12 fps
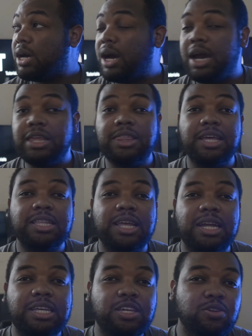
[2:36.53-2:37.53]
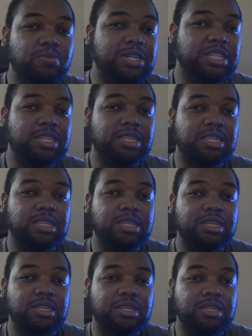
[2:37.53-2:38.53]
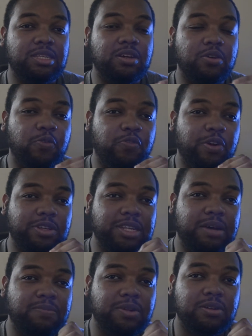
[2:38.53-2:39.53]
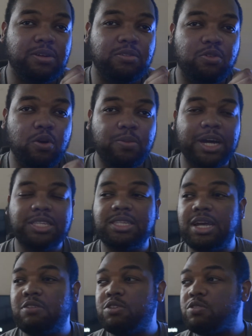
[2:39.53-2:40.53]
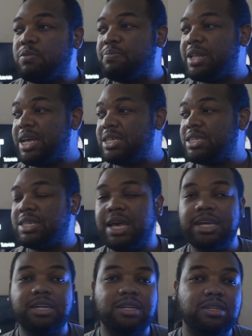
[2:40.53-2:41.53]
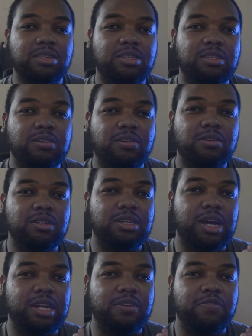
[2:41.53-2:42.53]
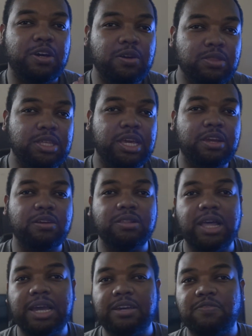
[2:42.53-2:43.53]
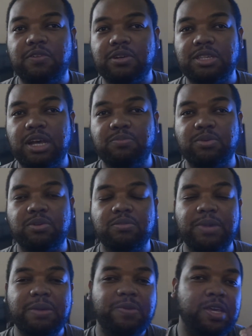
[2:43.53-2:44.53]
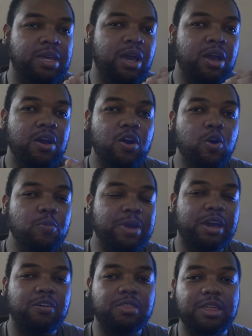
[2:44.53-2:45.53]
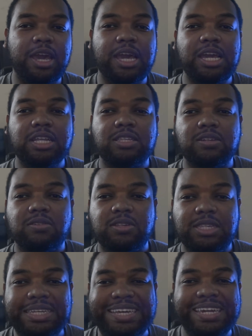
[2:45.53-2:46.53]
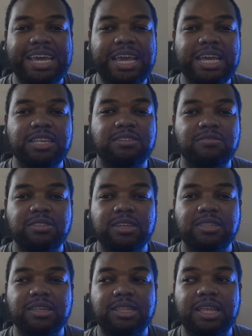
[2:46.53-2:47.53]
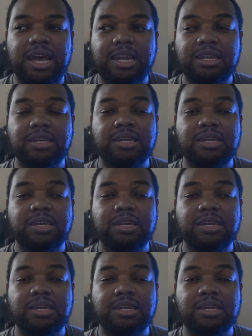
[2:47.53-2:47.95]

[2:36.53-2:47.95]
I think that humans, so for example, robots that would replace like certain kind of healthcare, like for example, maybe home health aides or CNAs or things like that,